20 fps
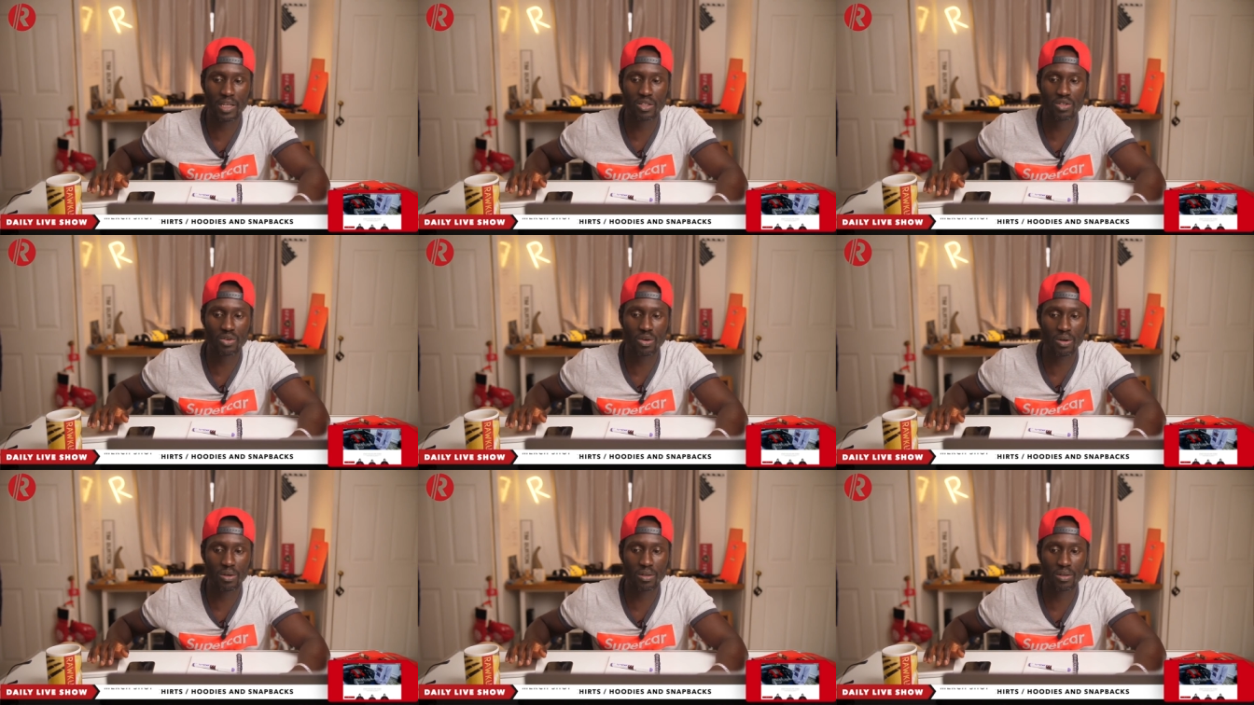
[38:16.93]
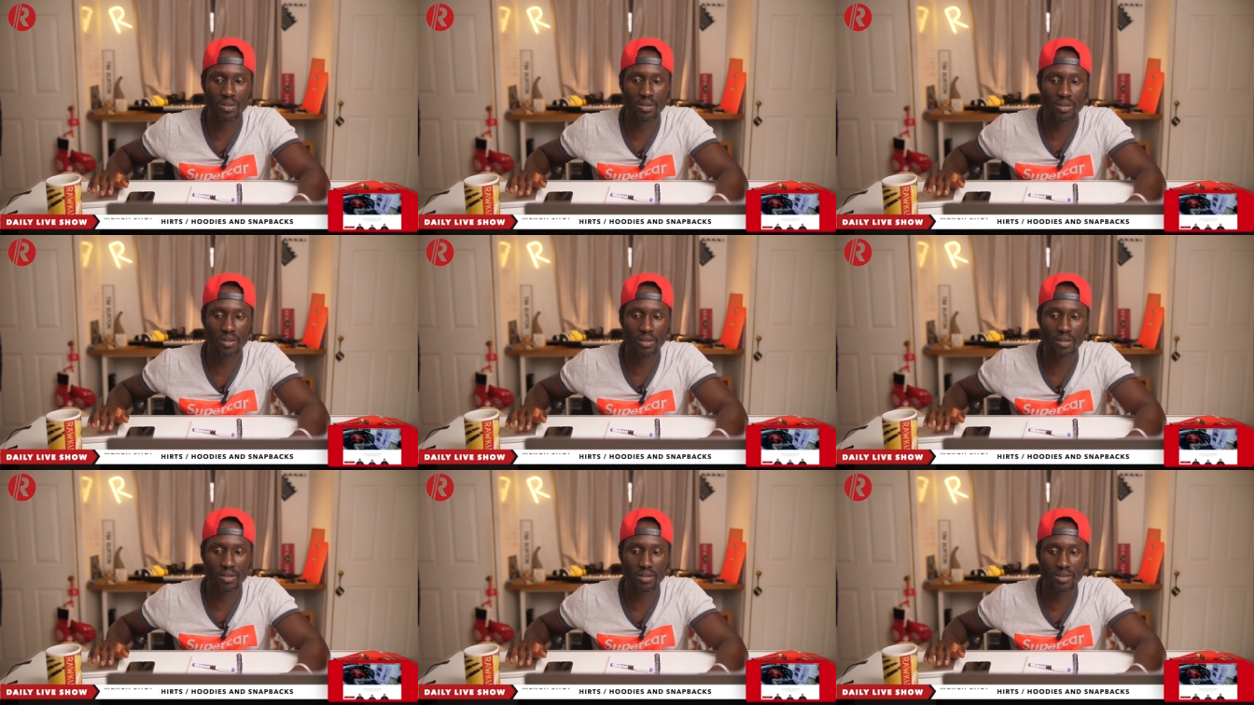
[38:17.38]
later on.
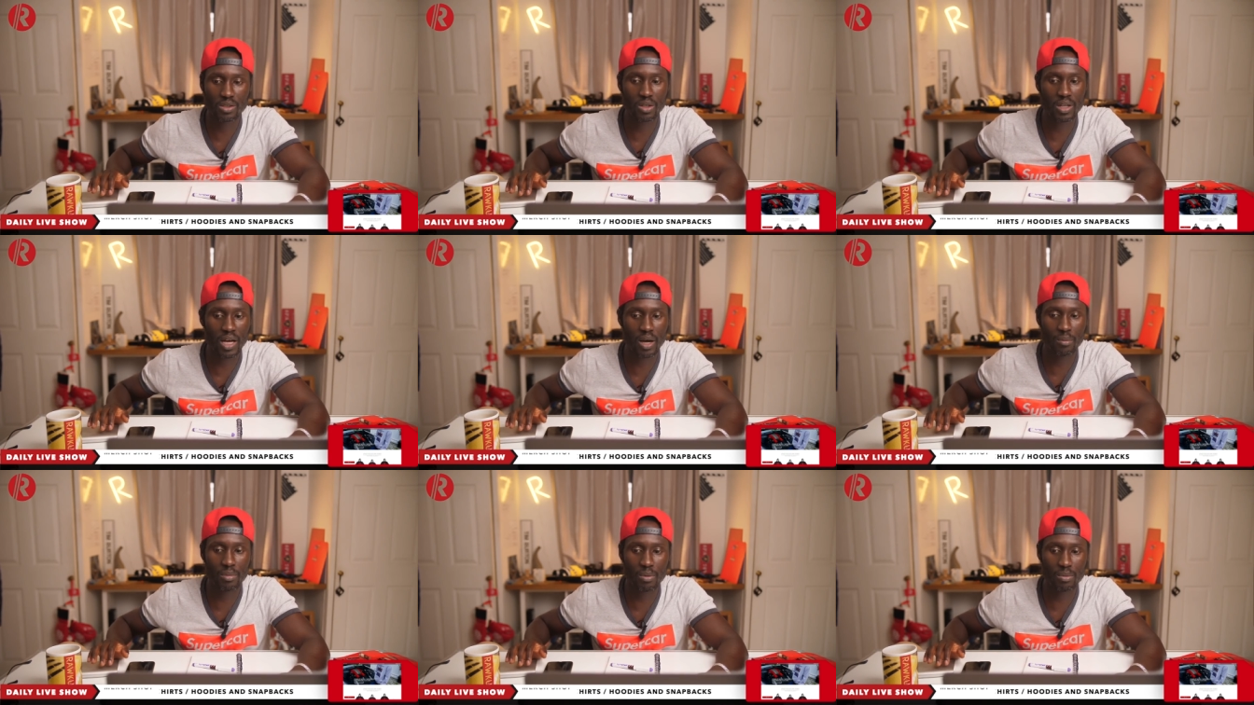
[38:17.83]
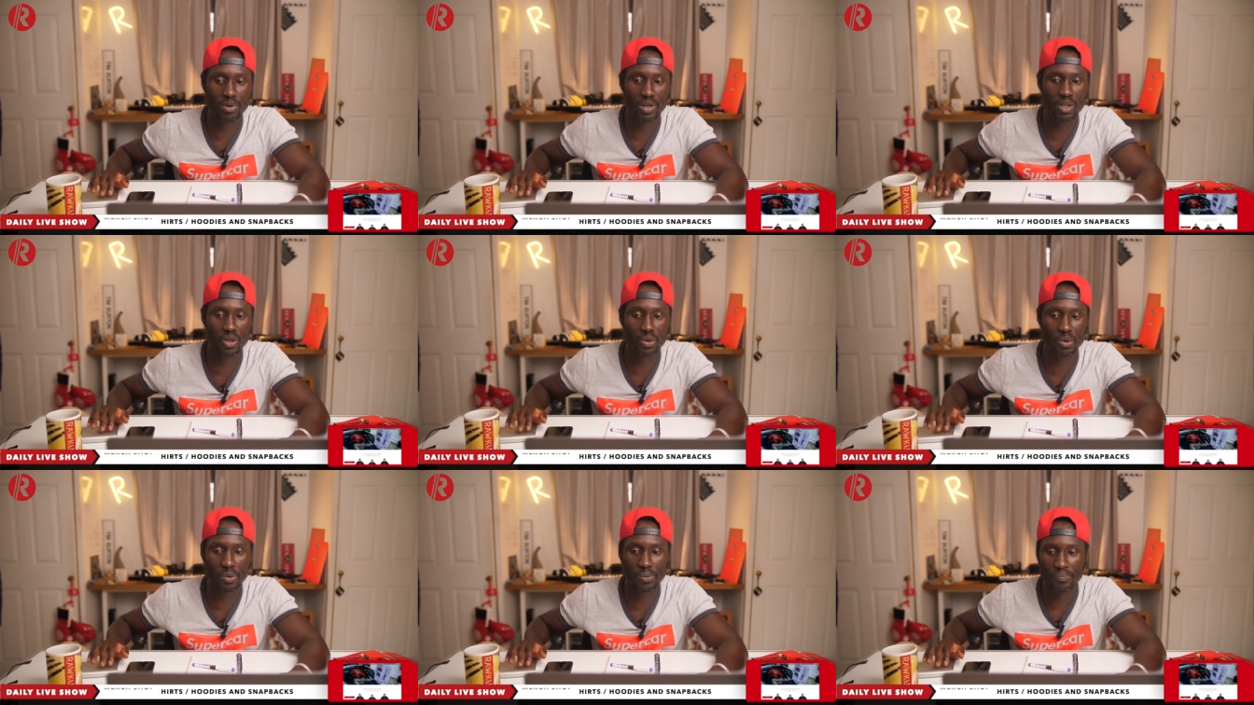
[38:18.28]
So that would be
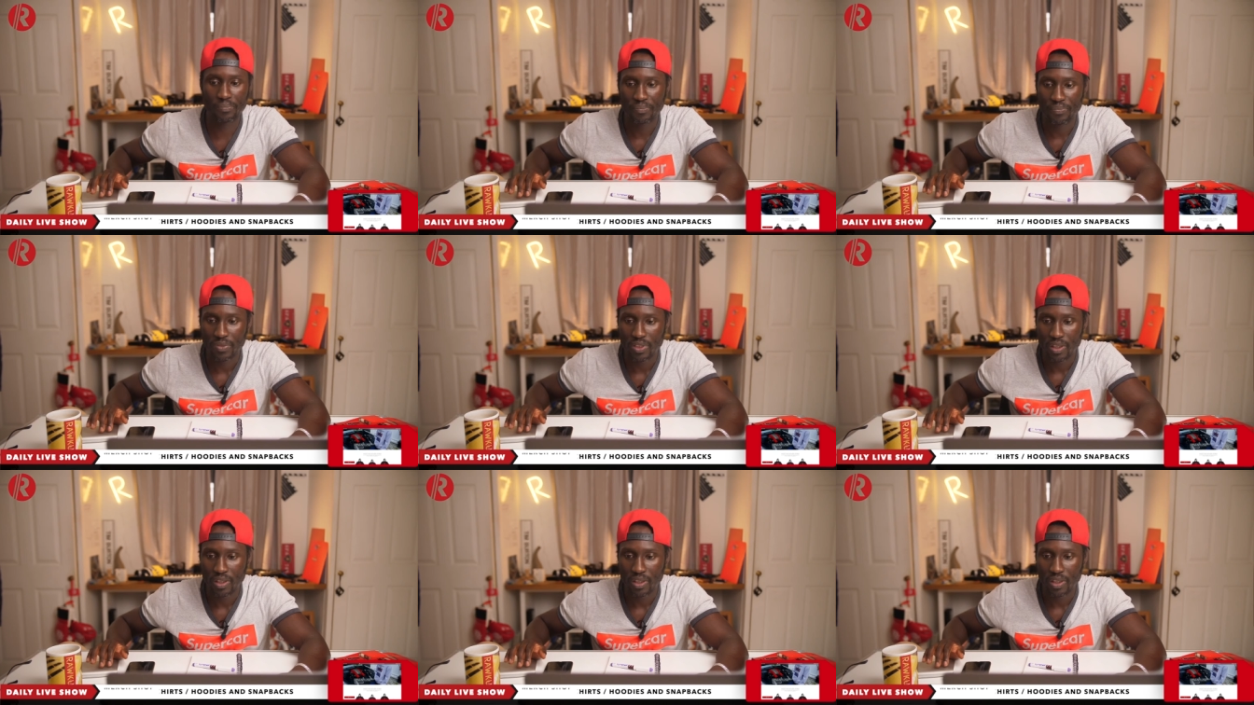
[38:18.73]
pretty cool.